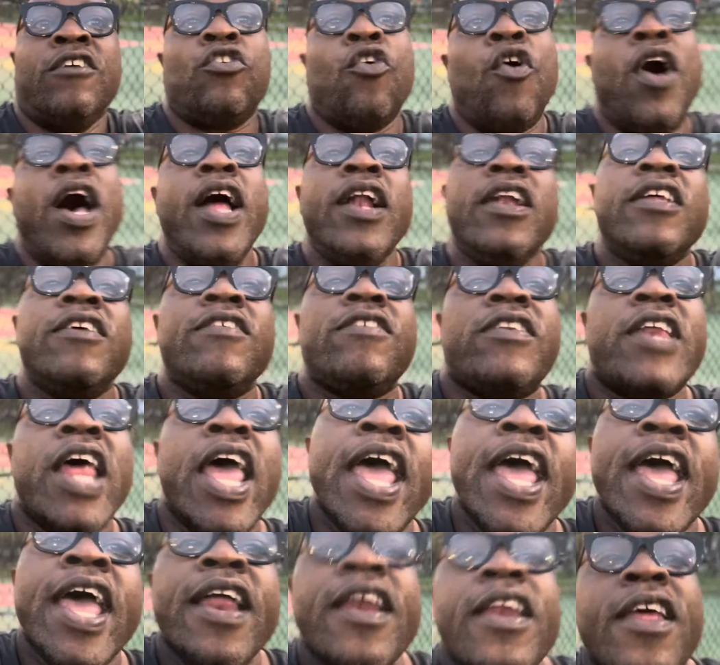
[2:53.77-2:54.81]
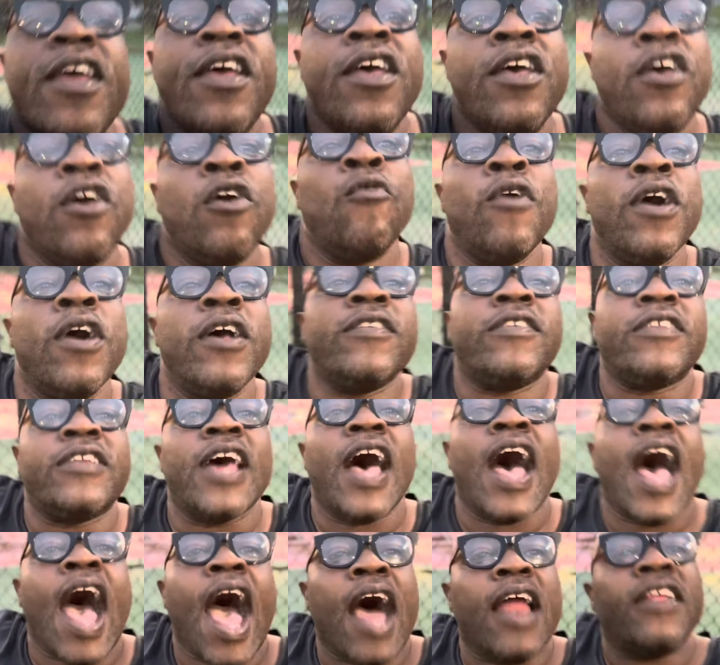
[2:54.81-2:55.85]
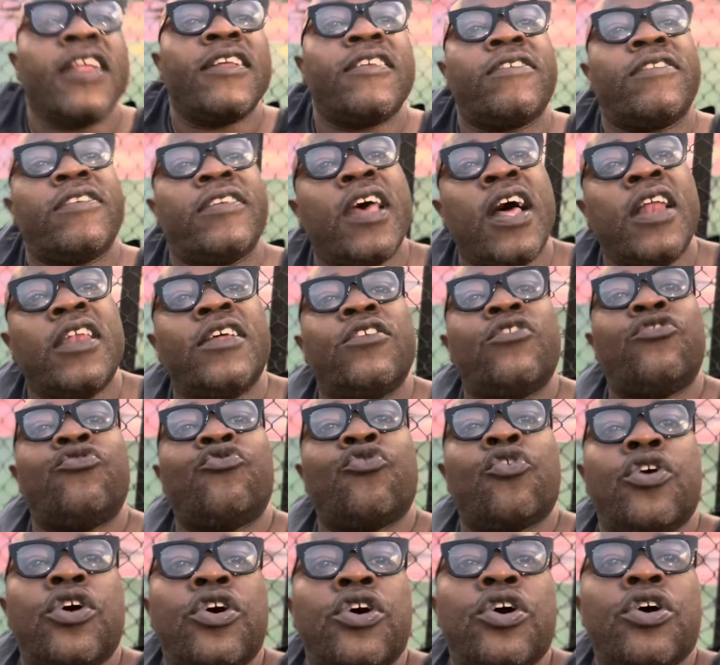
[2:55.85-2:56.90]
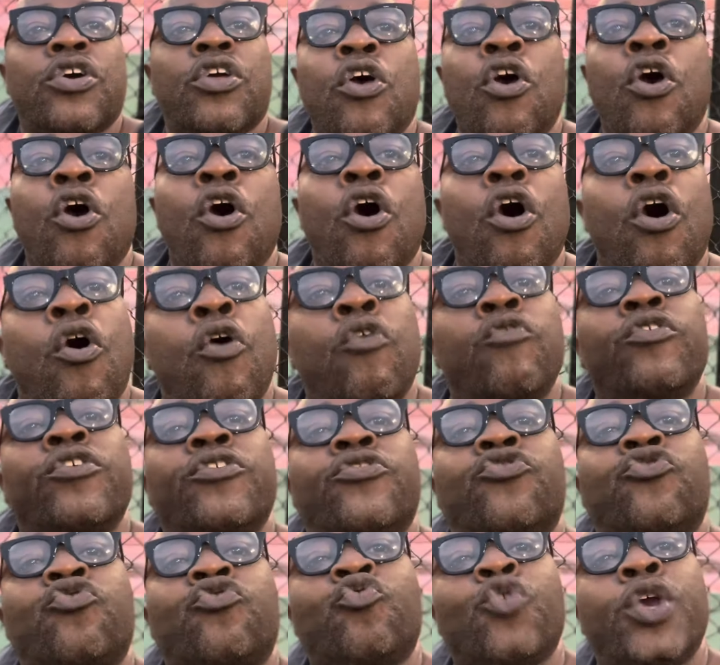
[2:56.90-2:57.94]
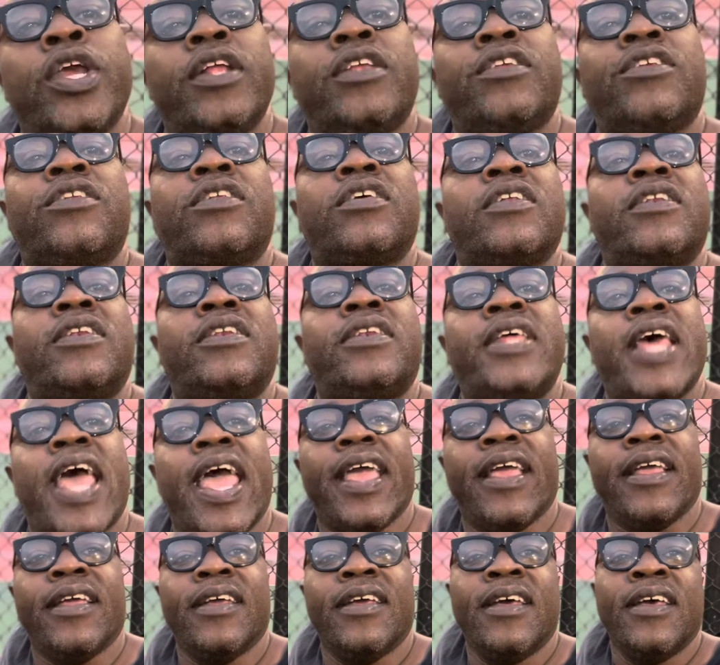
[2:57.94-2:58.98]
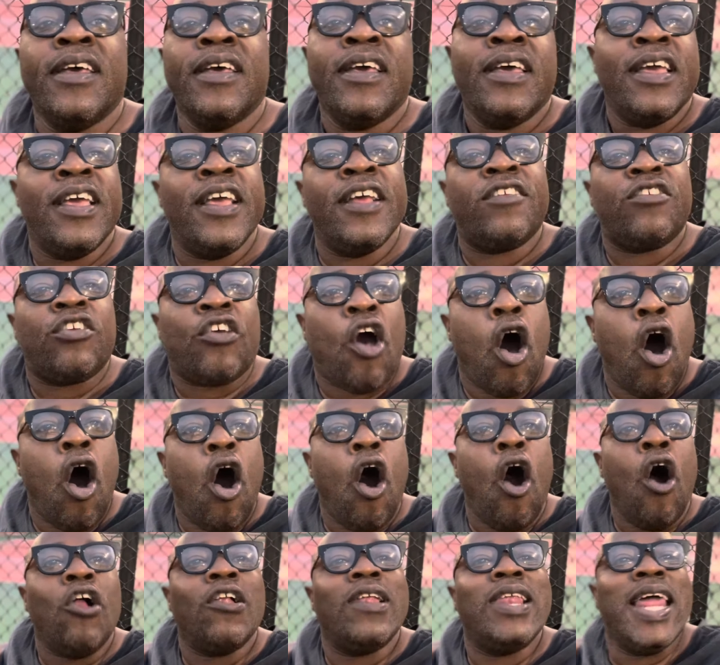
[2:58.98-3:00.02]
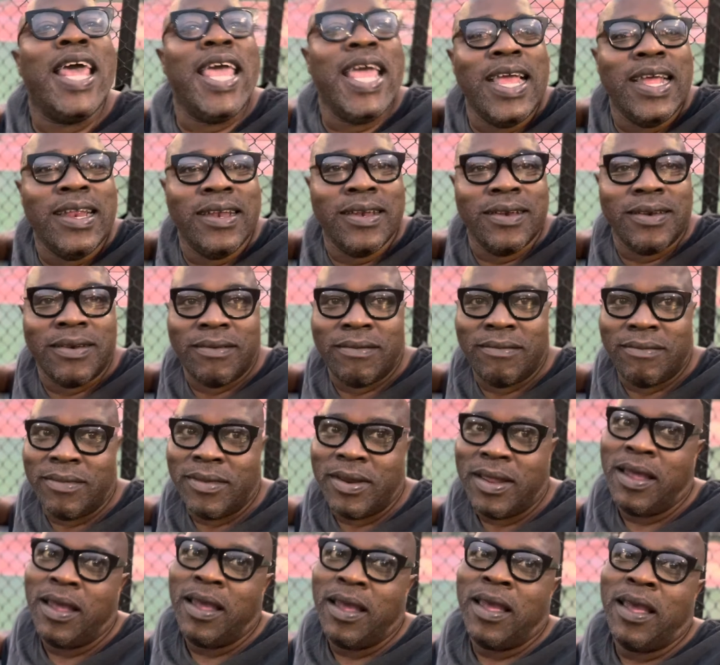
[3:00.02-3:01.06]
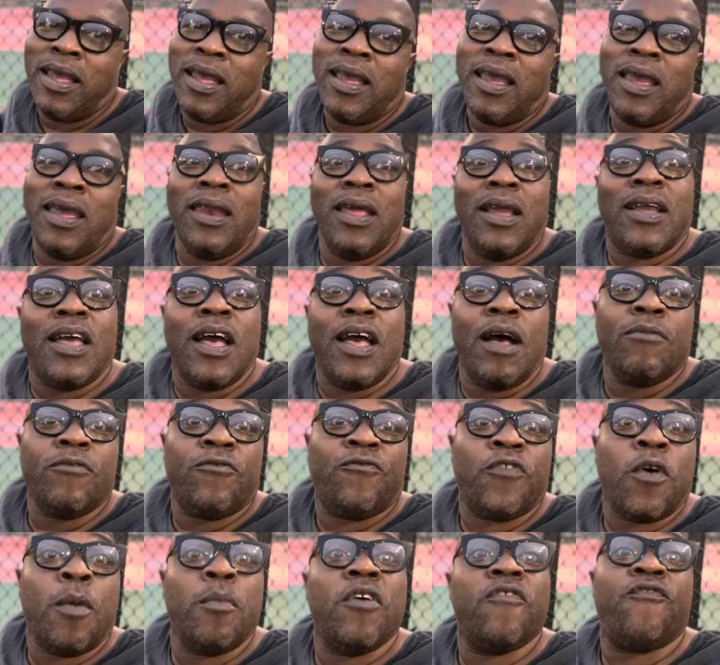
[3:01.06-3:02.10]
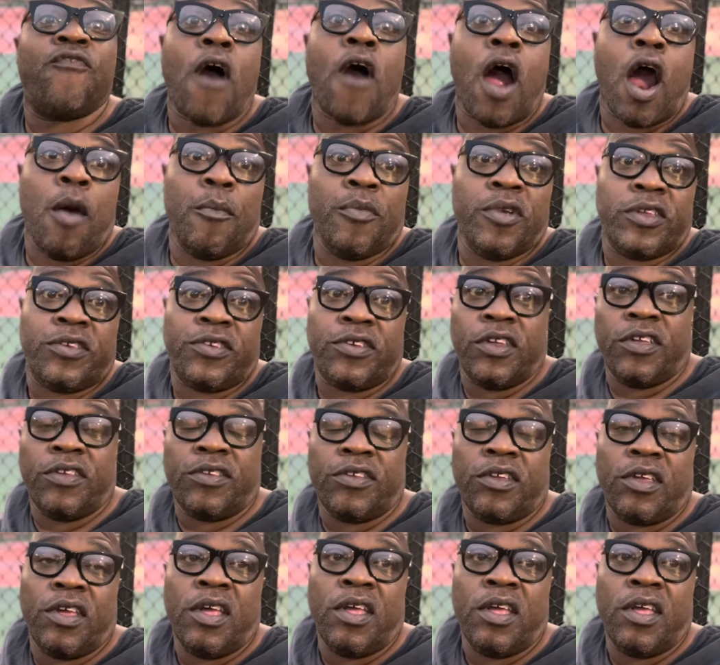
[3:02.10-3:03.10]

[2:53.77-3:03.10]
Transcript: So understand what's the hottest selling drug on the streets today. It's called lean, and it comes from a pharmacist.